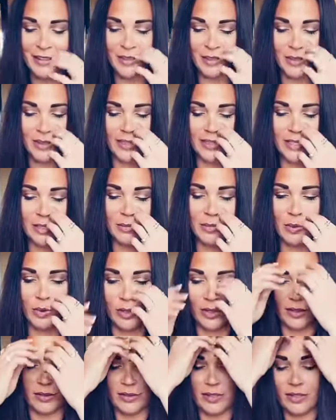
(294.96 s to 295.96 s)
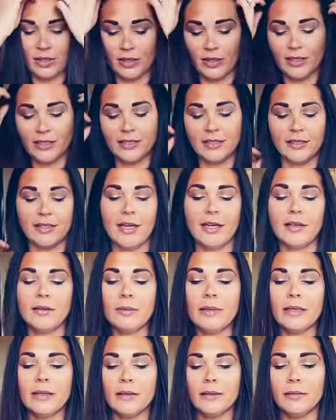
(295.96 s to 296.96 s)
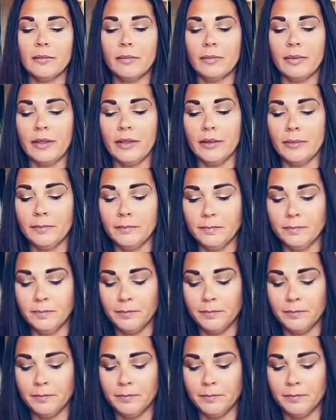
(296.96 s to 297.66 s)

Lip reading: So that's important. So I'll get to that in a minute. But